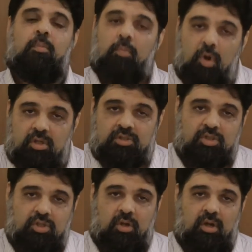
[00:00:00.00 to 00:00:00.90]
Most
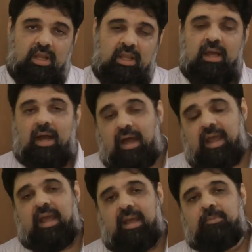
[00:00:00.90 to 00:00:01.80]
surely I
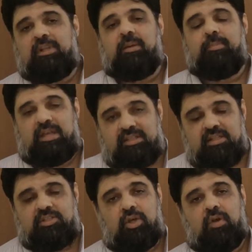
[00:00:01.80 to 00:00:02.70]
am the messenger